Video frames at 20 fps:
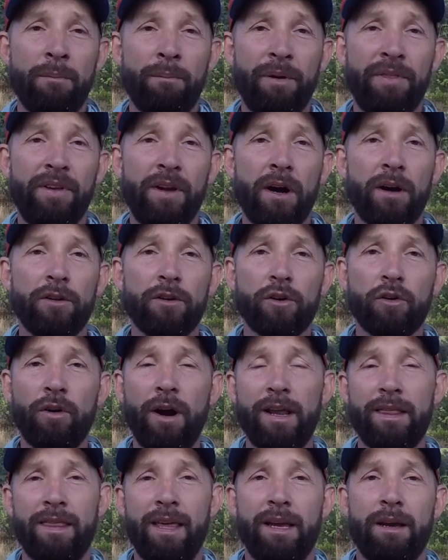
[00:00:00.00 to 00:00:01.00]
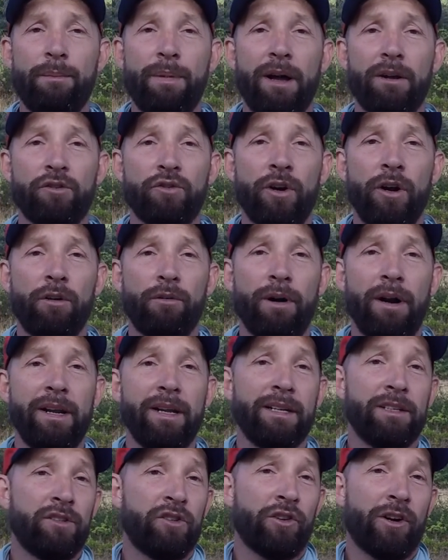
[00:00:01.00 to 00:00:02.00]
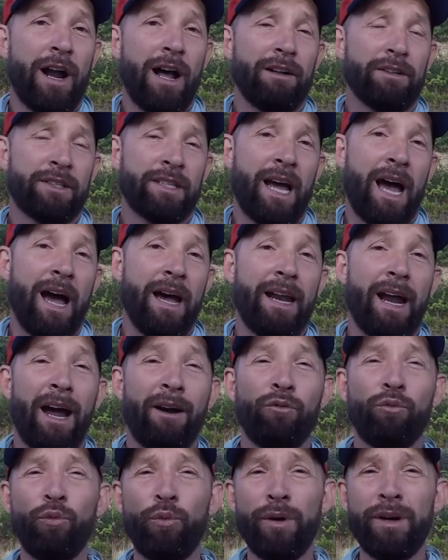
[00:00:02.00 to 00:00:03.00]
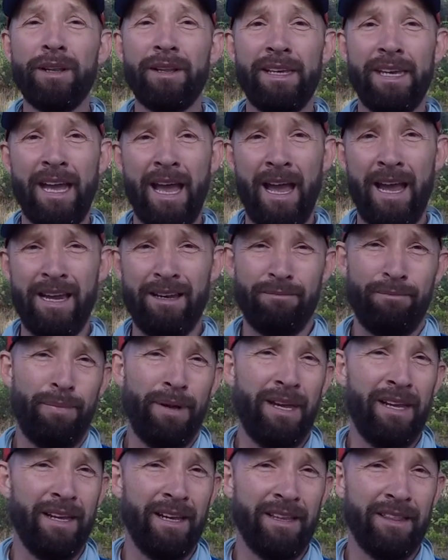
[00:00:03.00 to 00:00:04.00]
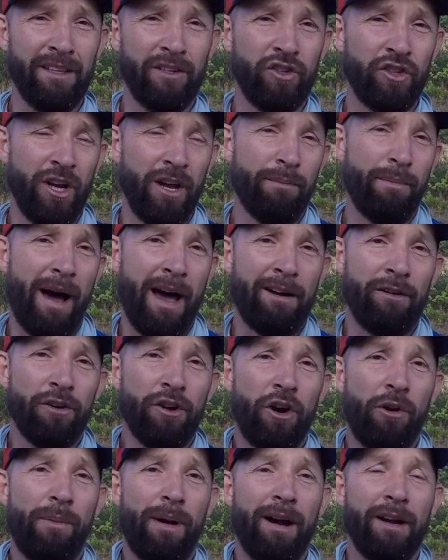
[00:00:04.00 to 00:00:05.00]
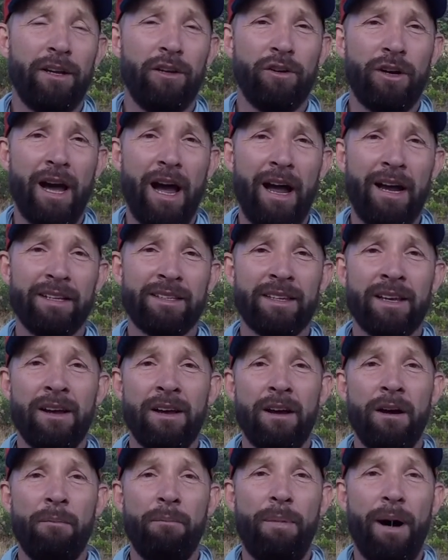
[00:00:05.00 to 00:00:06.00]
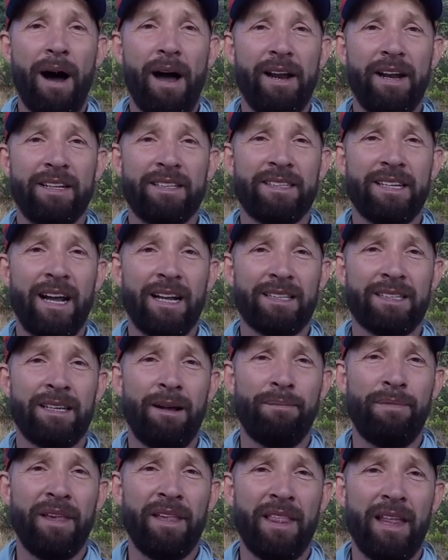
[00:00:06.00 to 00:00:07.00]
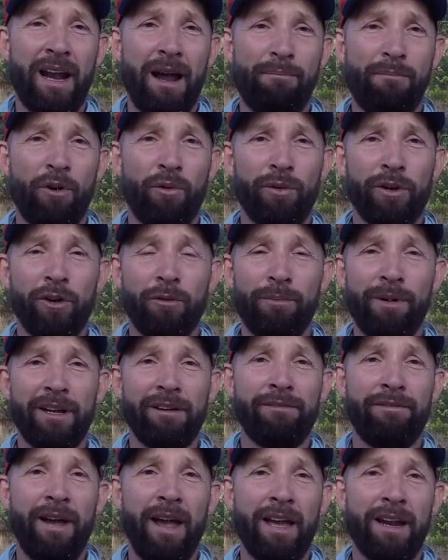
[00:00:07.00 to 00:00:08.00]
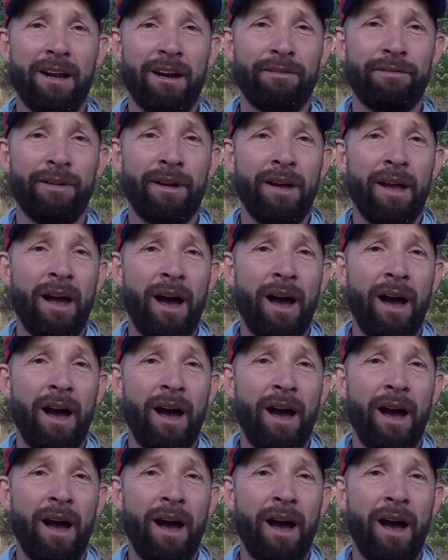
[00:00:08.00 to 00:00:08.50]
But the other great thing about trail running is you're outside. I really hate being in the gym. I don't know about you guys, but it's not something that I'm a real big fan of.